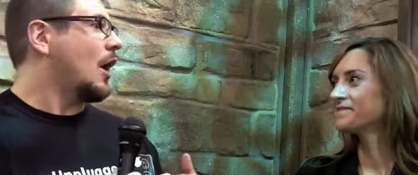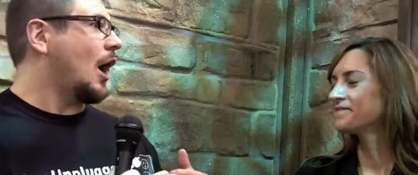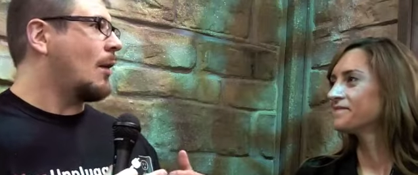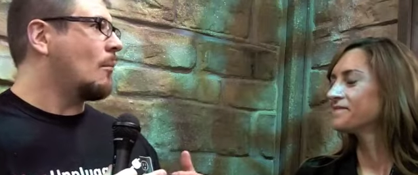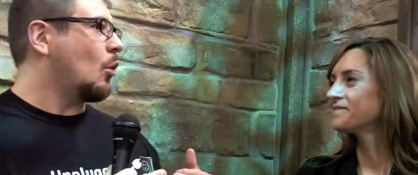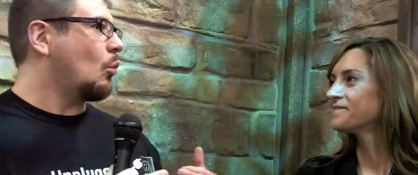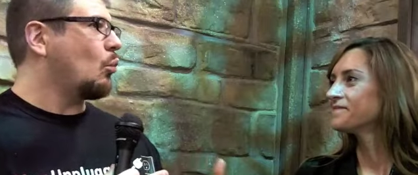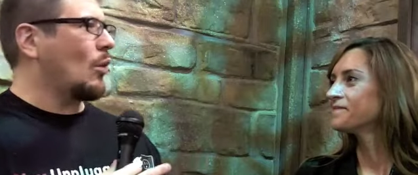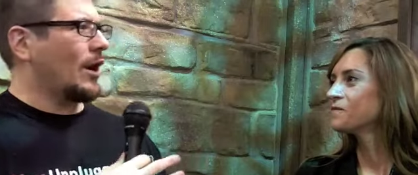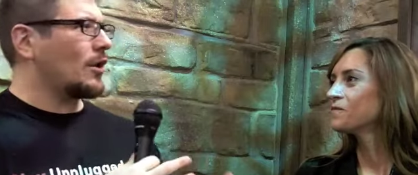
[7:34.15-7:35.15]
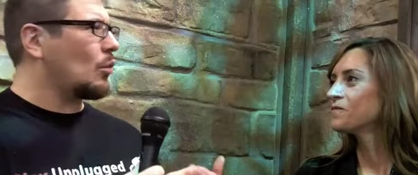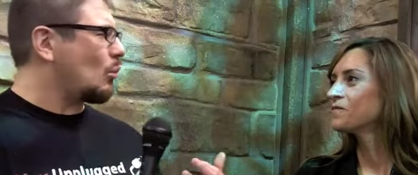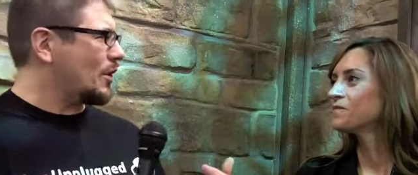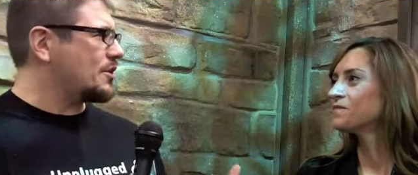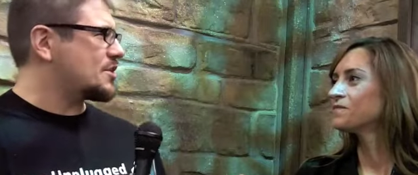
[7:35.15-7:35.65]
Speaker 1: Um, where
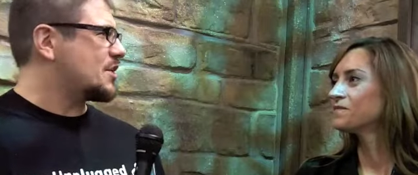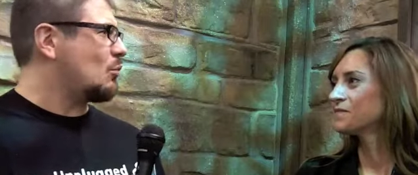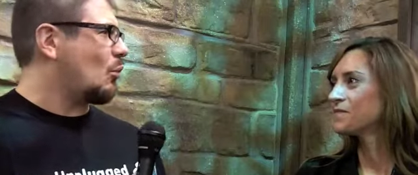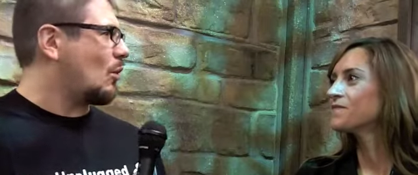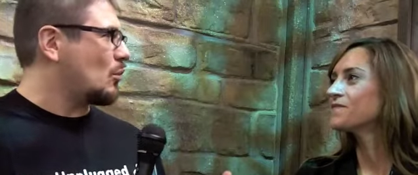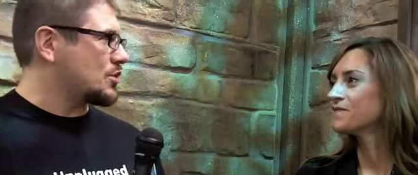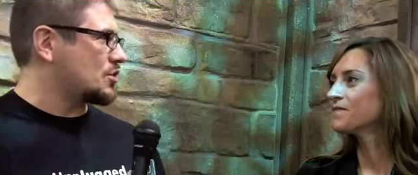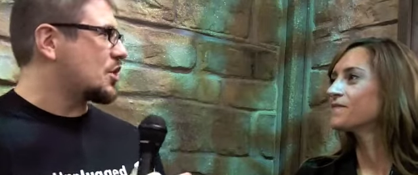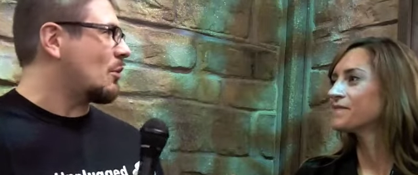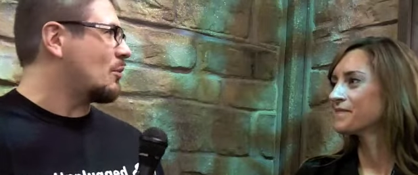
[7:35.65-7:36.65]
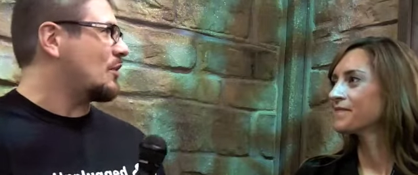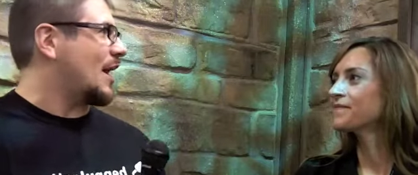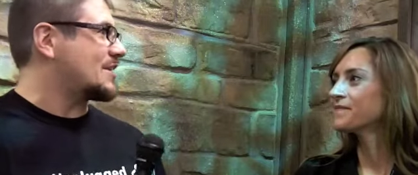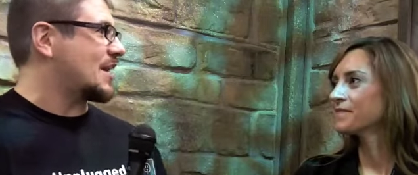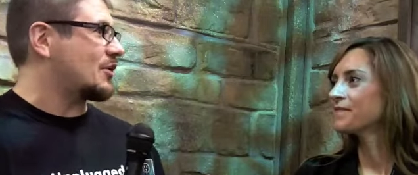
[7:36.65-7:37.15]
where do you see Wizards going with
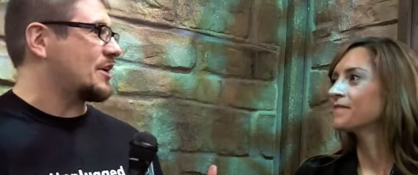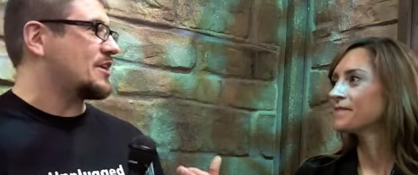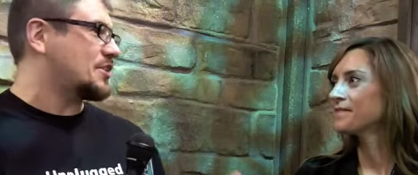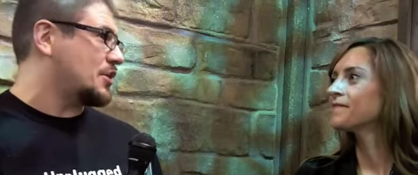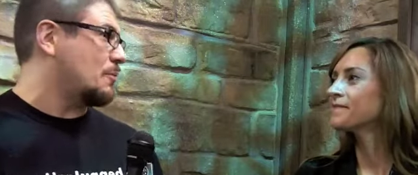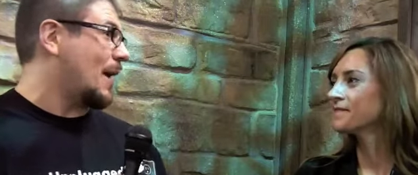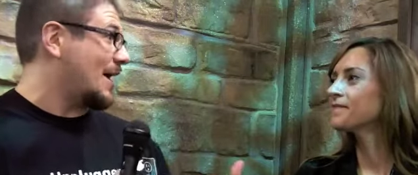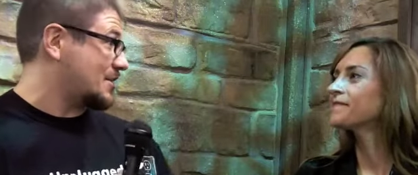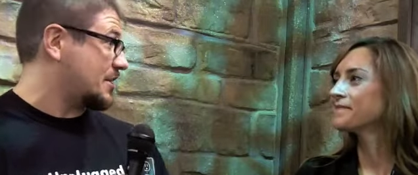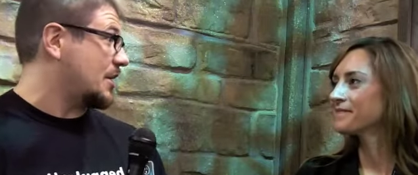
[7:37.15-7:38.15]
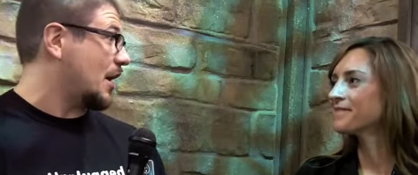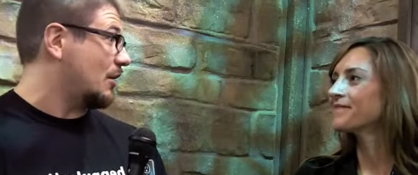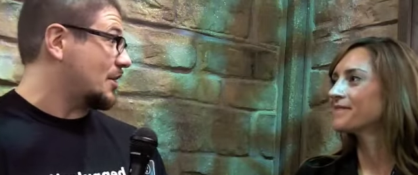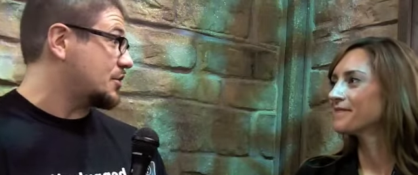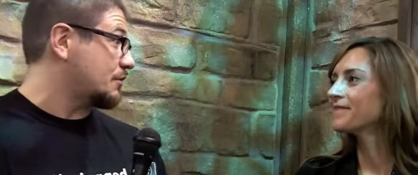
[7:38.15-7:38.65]
that? Is that going to continue past the uh,
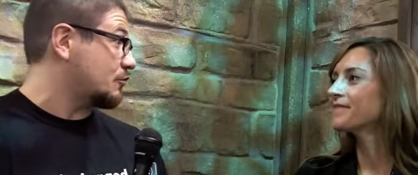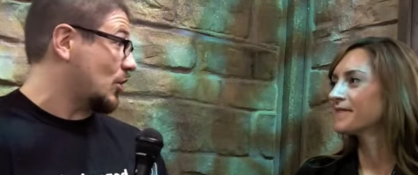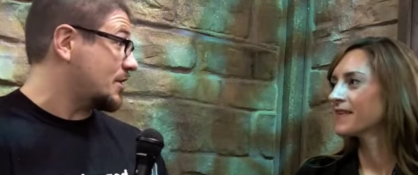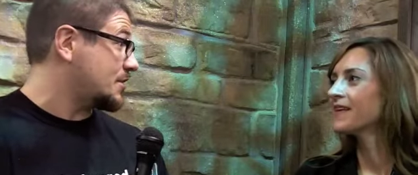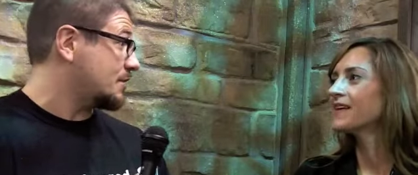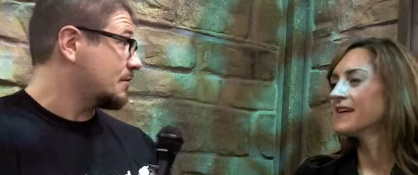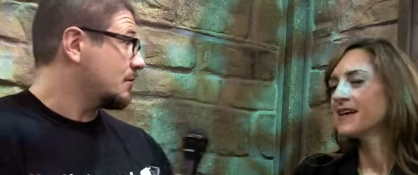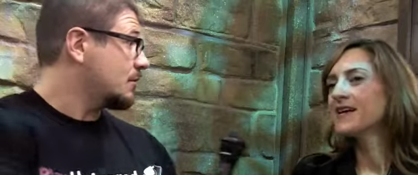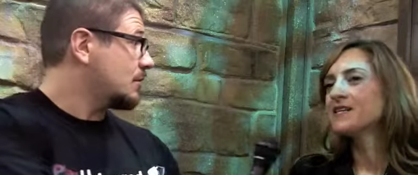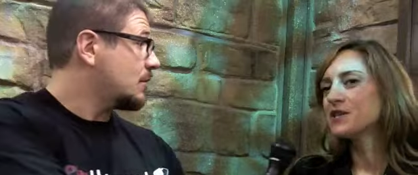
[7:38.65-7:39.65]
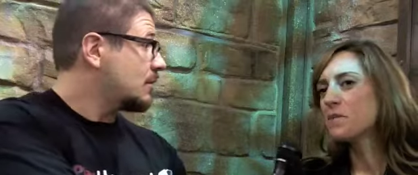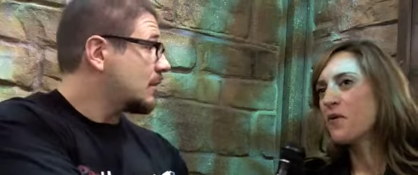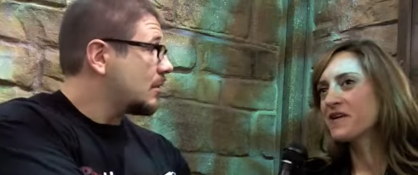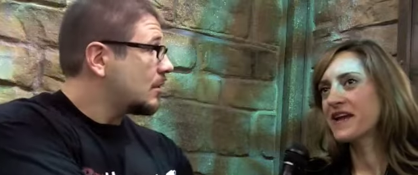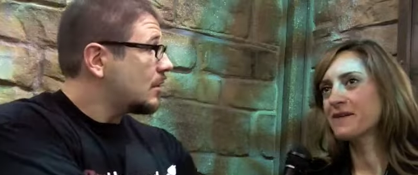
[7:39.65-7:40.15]
Legend of Drizzt? So,
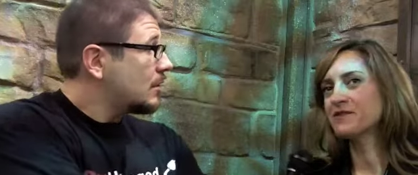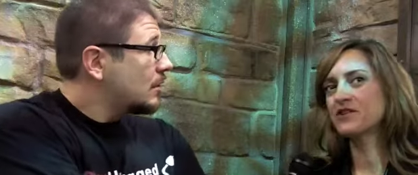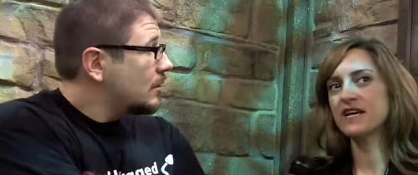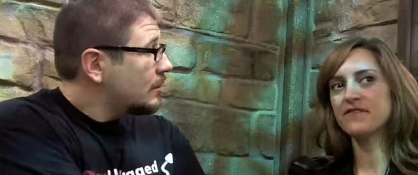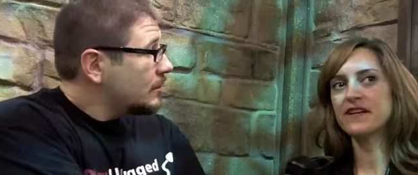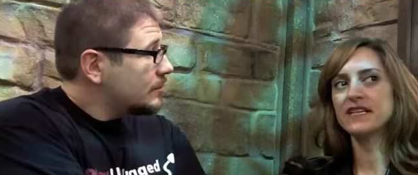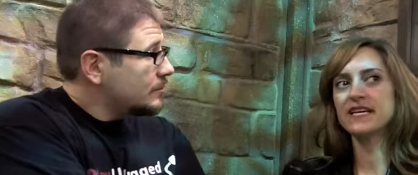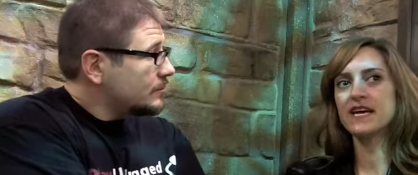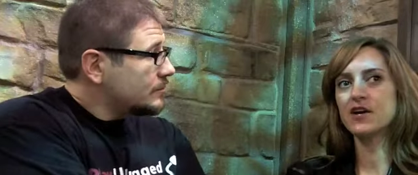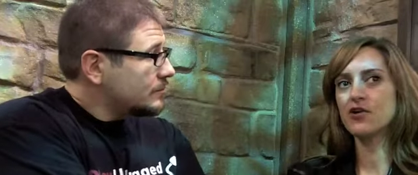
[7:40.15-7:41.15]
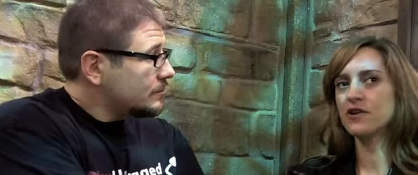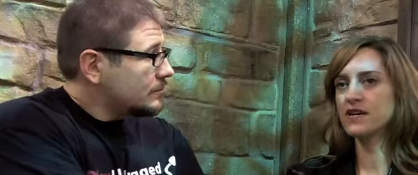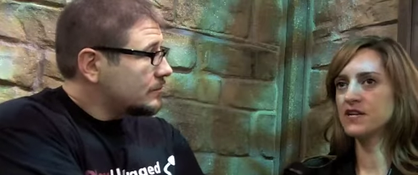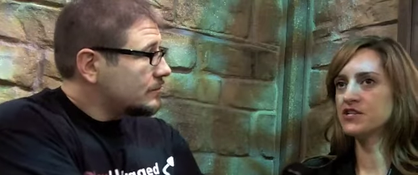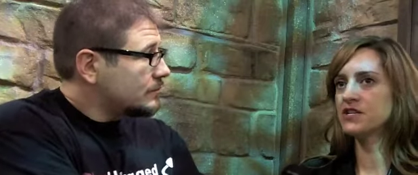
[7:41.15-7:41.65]
board
Speaker 2: games are definitely a current
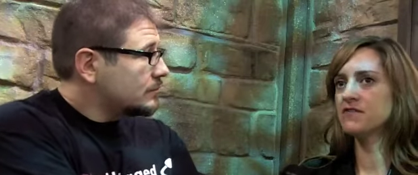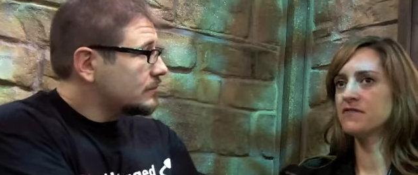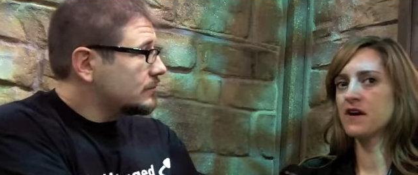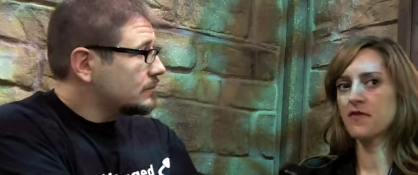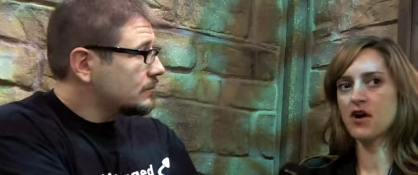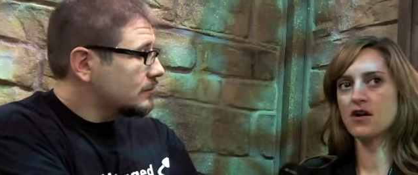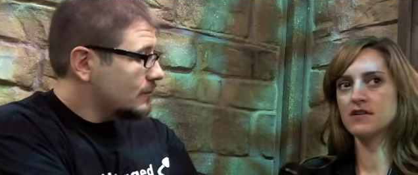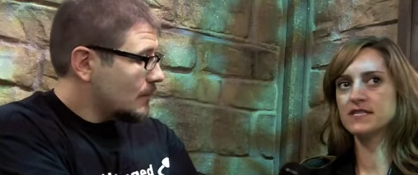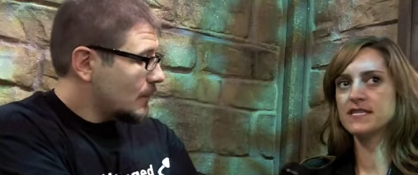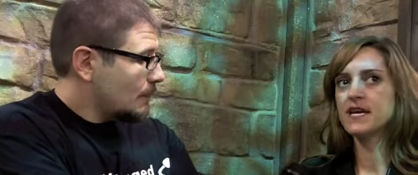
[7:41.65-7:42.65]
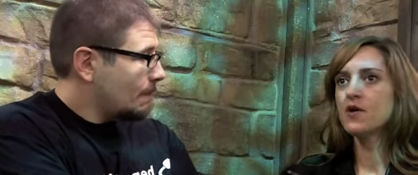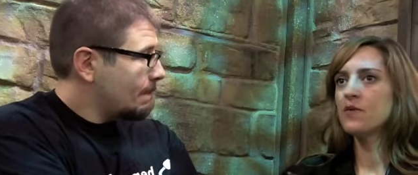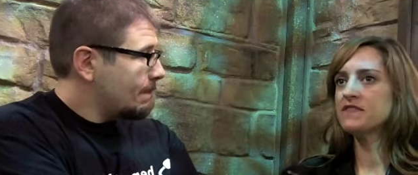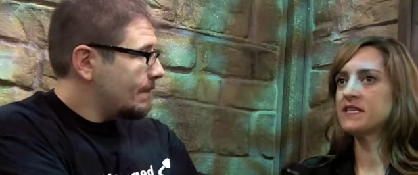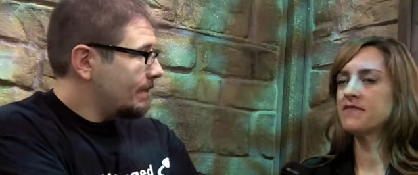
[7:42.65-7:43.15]
initiative of ours.
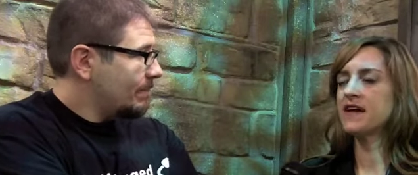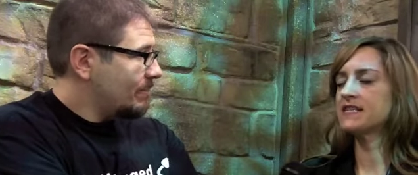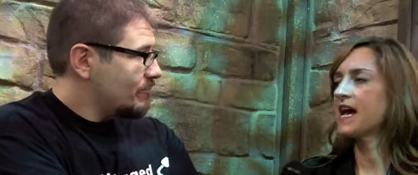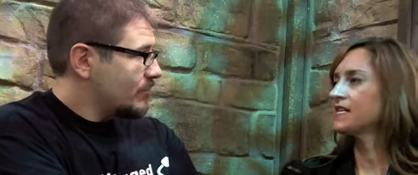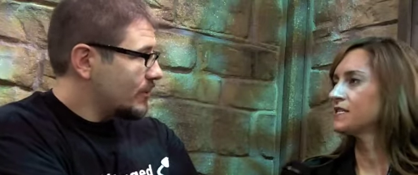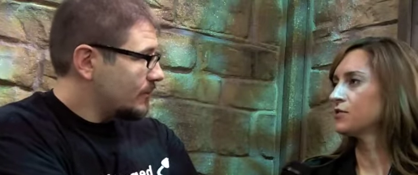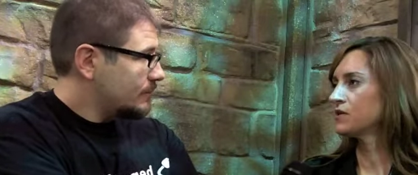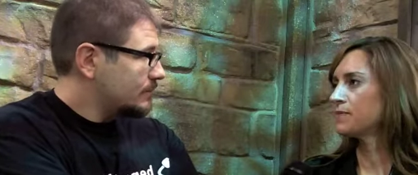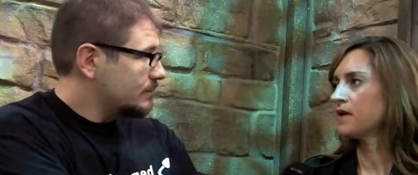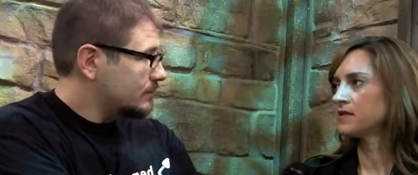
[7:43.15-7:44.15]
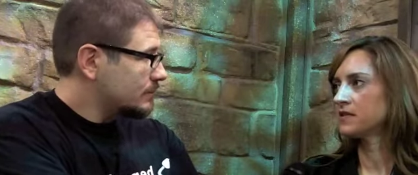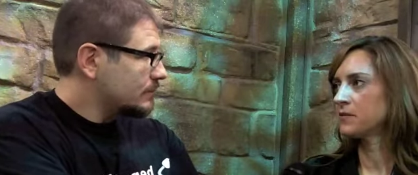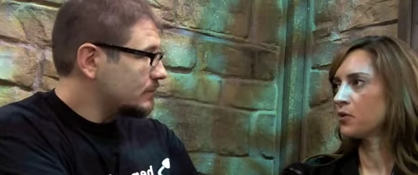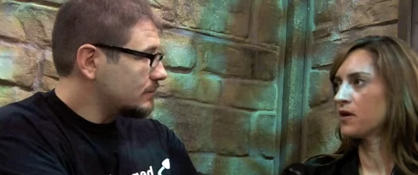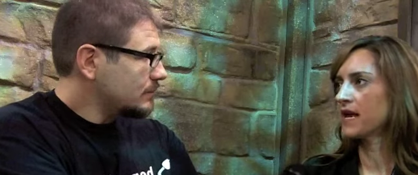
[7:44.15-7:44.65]
We've seen a fantastic response to
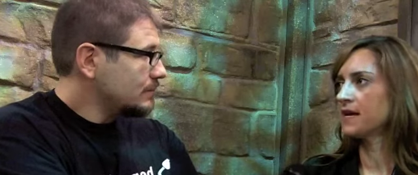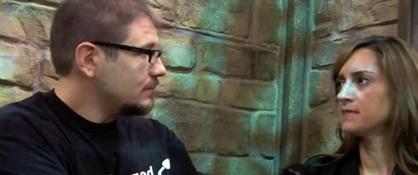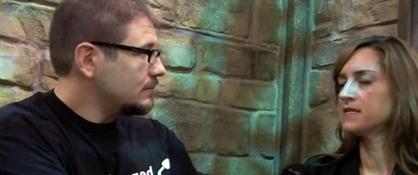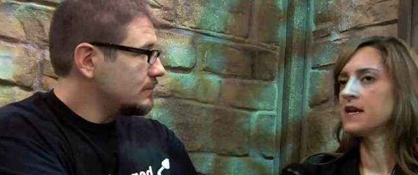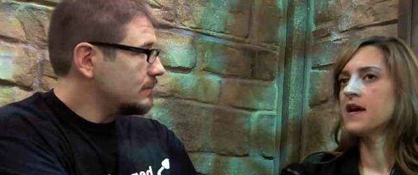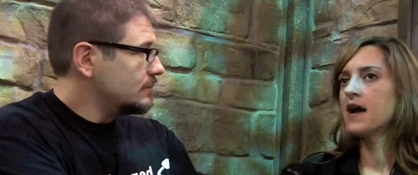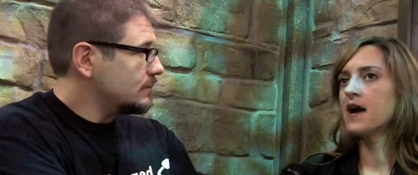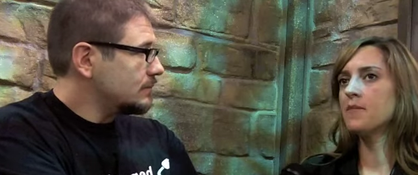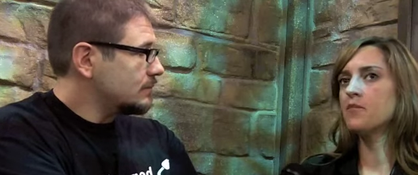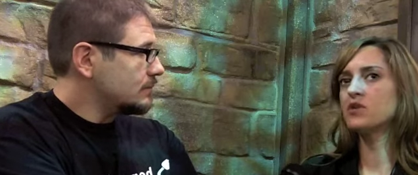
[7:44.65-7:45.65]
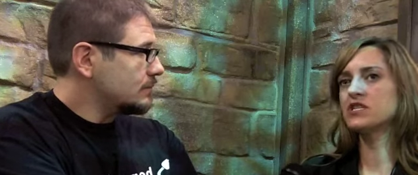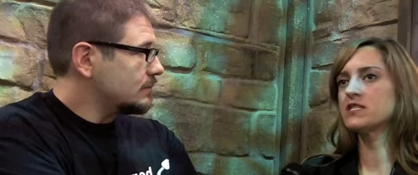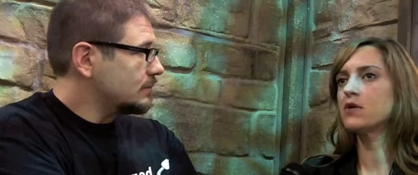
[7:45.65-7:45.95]
the board games, um, which is